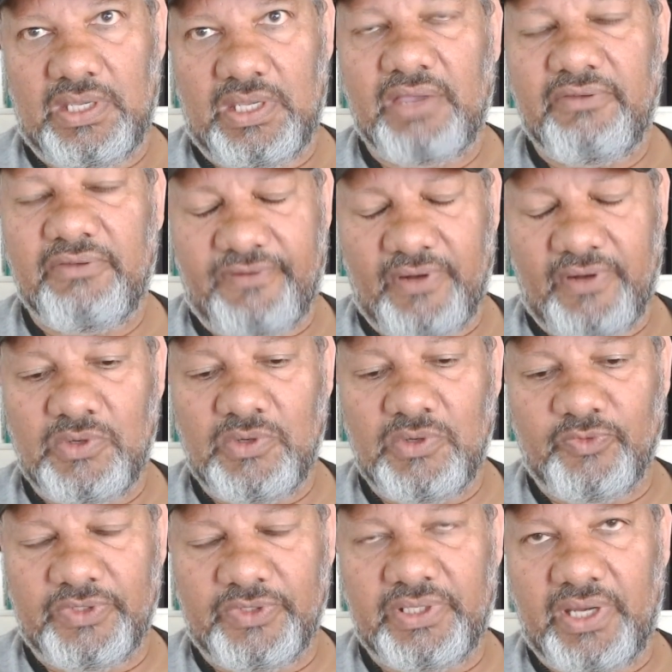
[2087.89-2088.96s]
I've flown
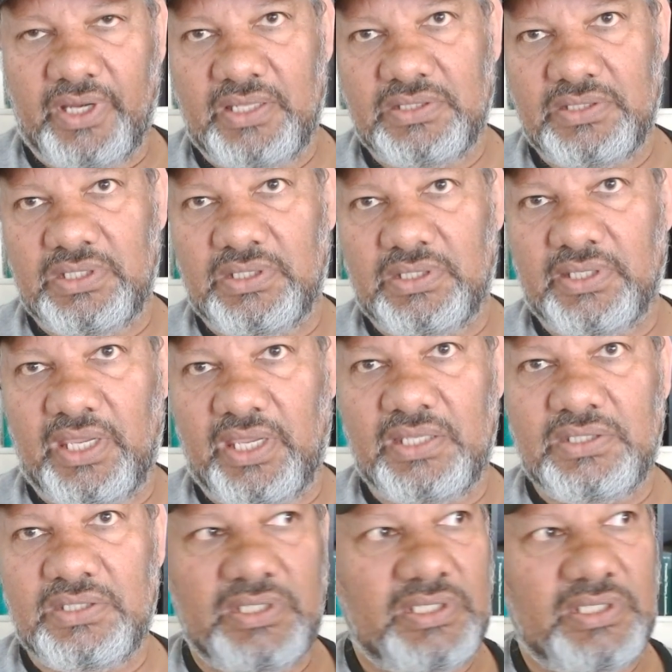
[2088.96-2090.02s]
over the Red Sea. The
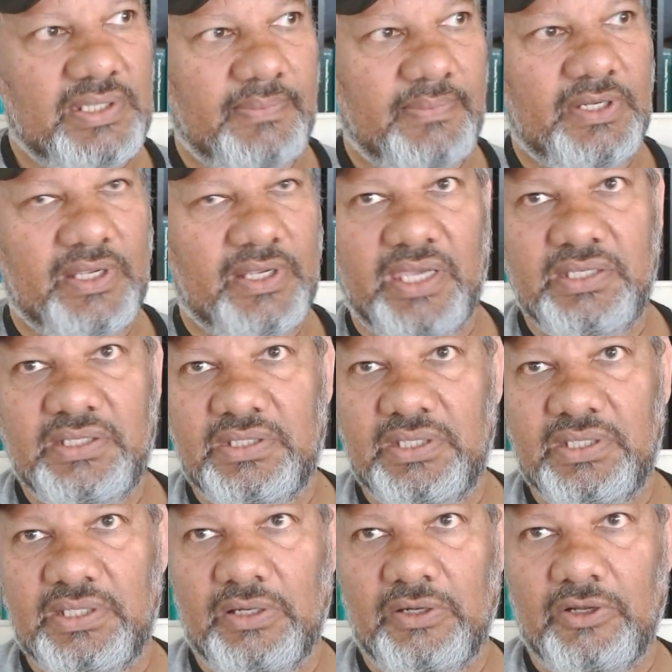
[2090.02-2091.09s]
Red Sea is something like
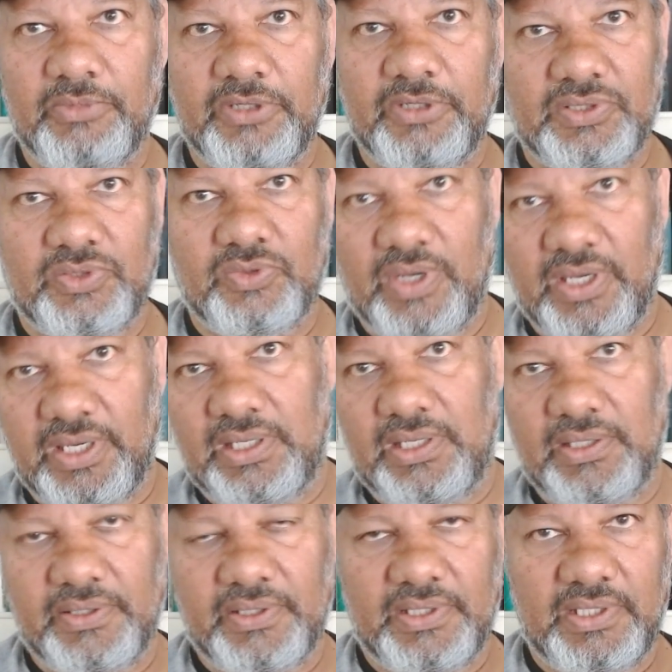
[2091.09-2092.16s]
80 kilometers
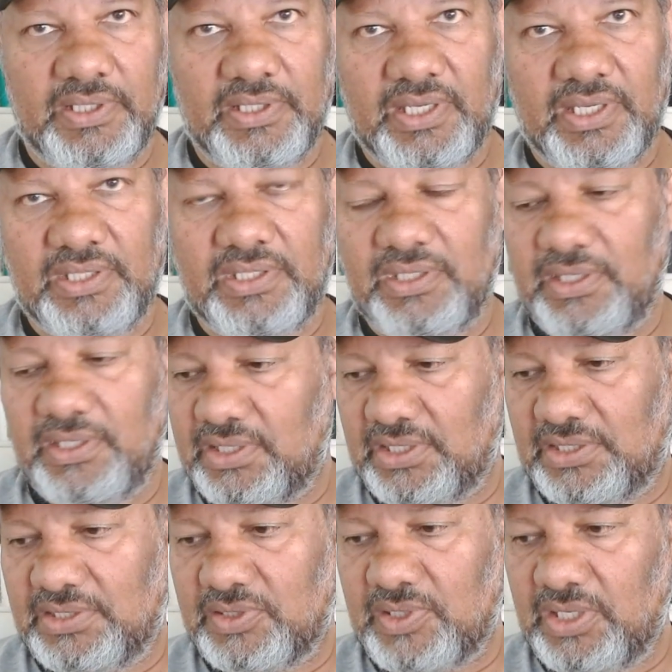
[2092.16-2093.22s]
wide, I think,
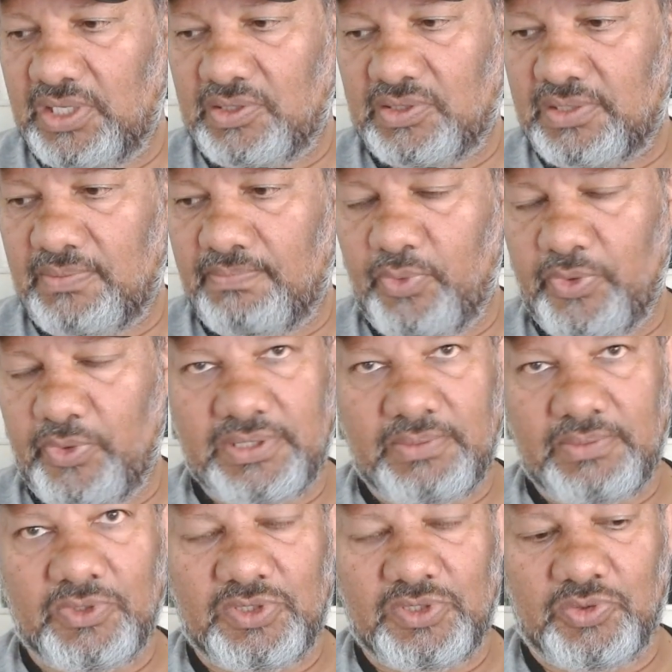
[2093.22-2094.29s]
at some points.
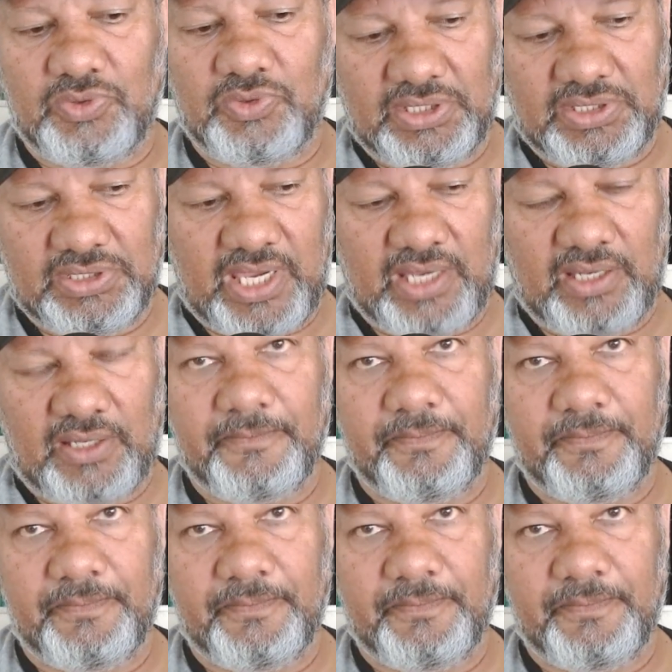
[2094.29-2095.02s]
I'm not sure the exact.